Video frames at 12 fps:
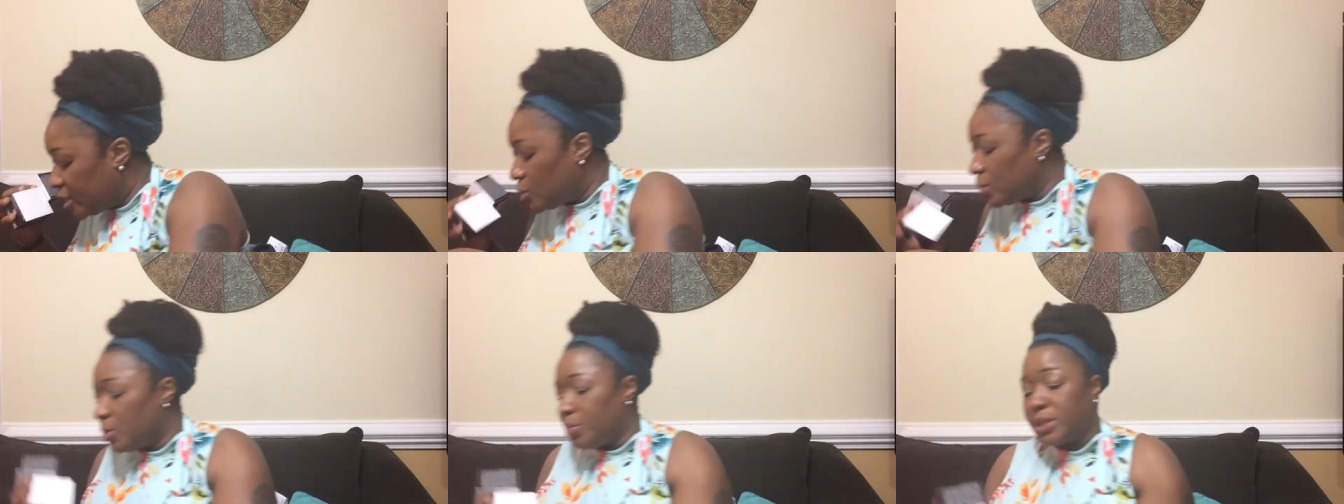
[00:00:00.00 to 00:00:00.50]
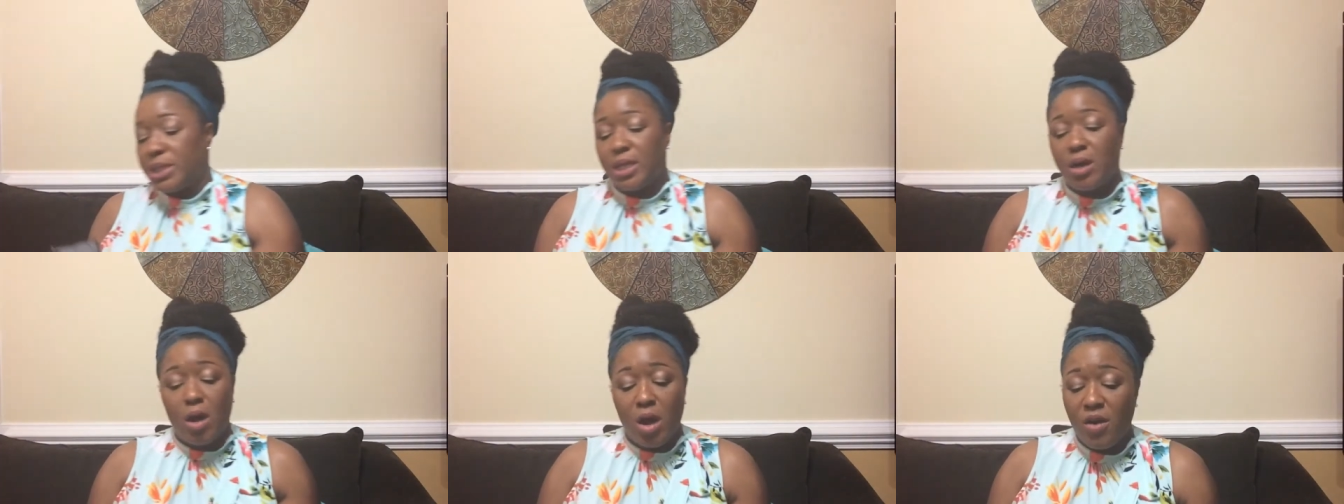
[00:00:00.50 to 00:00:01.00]
the 20%
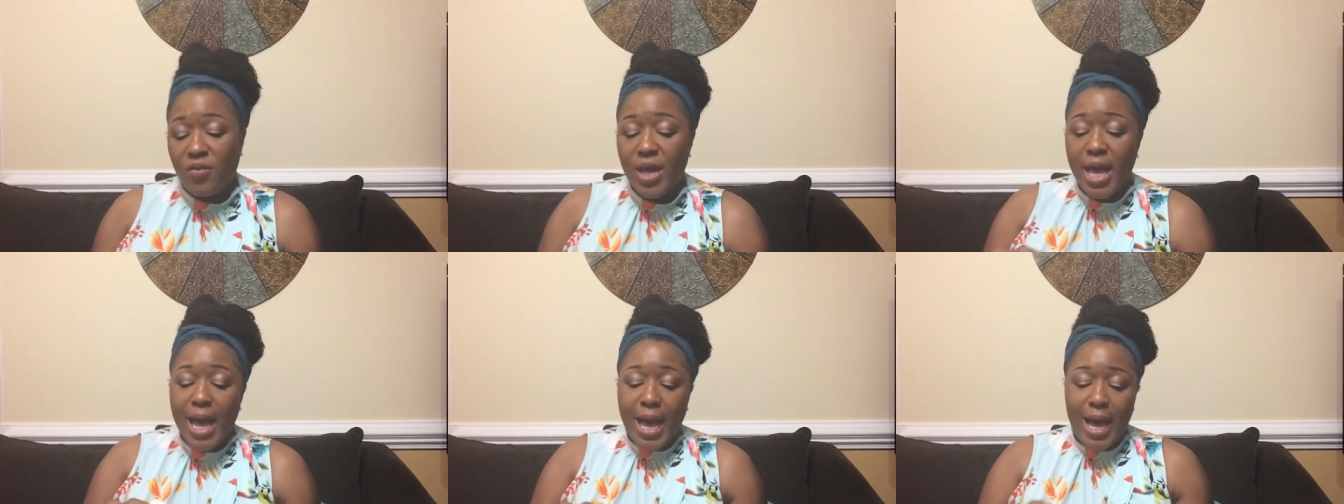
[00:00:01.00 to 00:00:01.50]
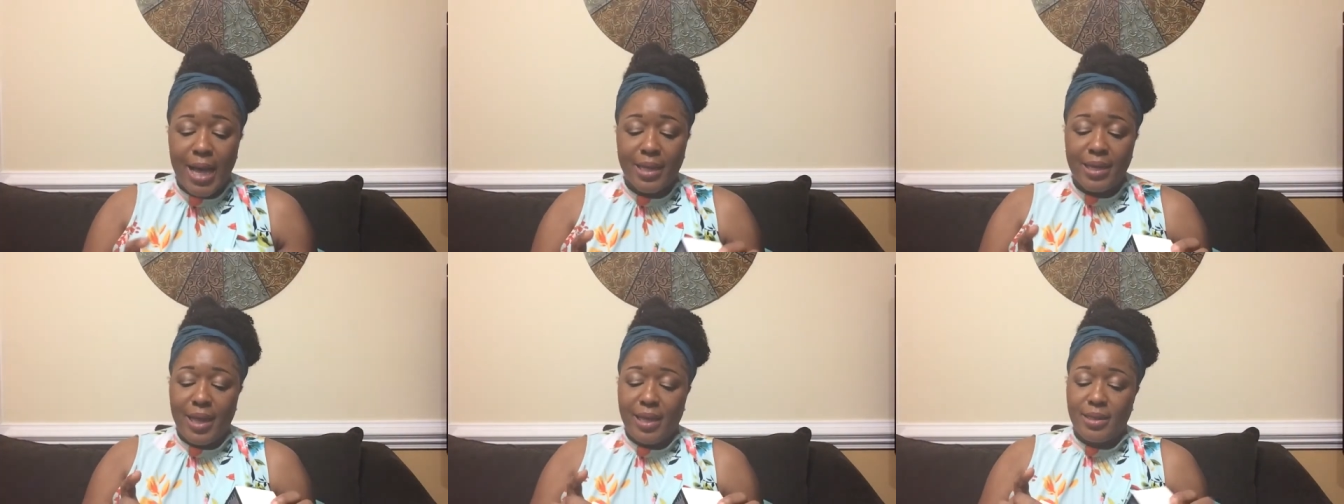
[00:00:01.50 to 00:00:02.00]
off, I
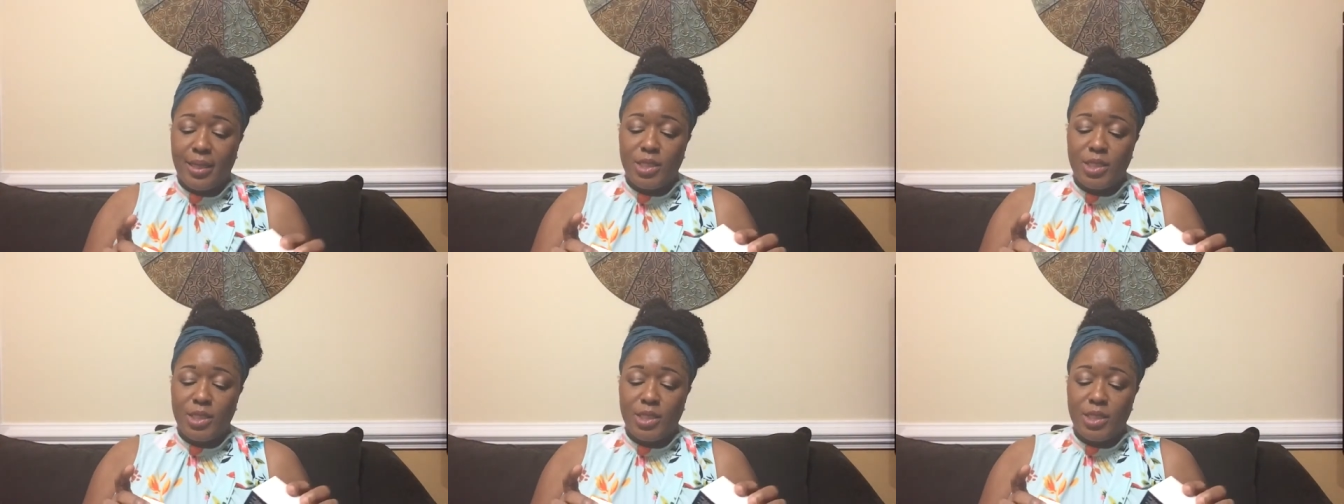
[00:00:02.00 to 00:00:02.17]
got